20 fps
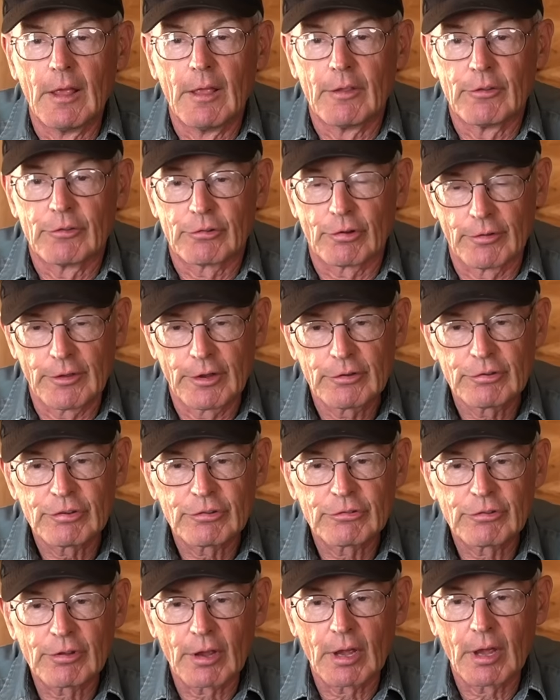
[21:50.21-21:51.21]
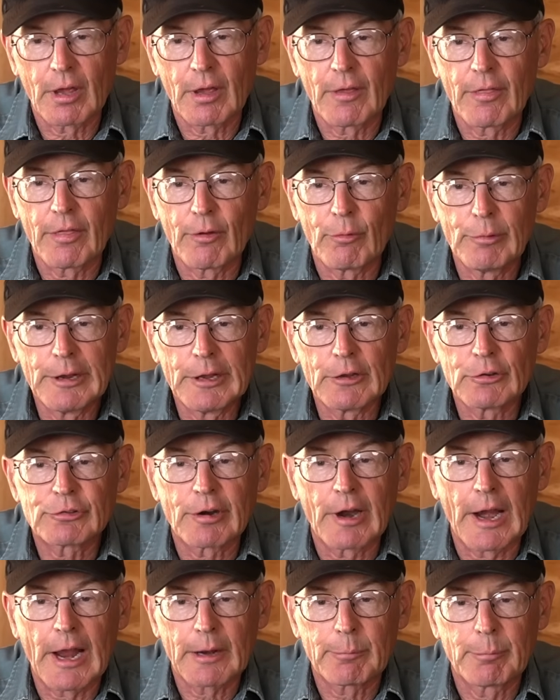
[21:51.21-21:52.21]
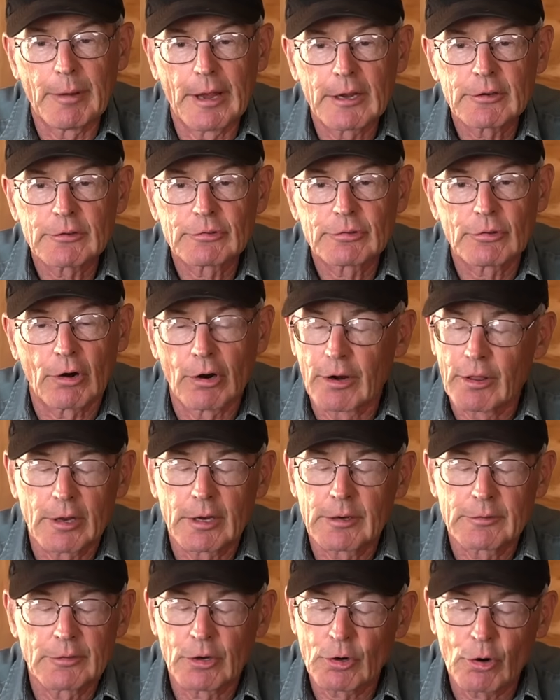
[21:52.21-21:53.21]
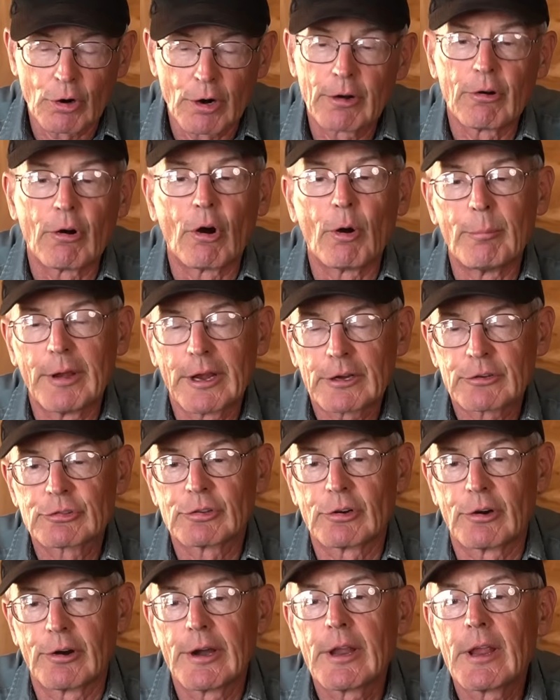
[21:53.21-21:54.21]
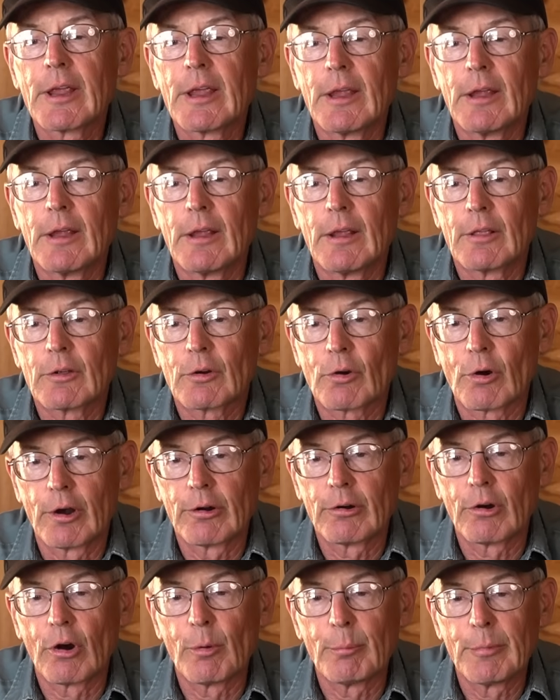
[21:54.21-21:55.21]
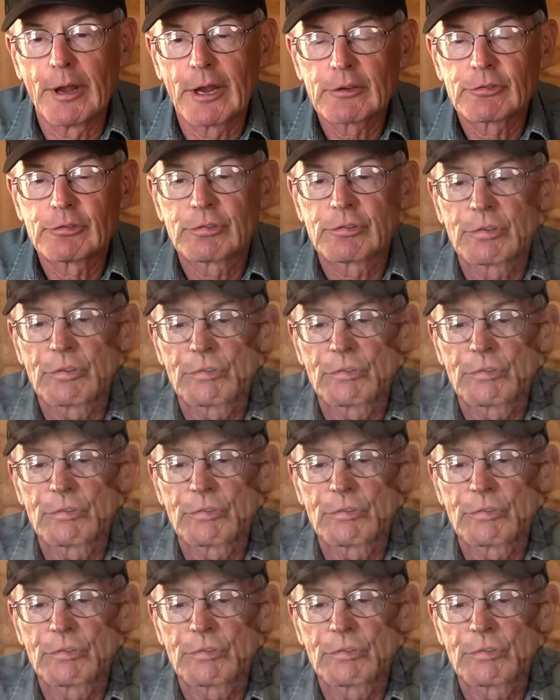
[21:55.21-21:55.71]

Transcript: So this is the wheel track mix, or the corn row mix, sorry, the corn row mix.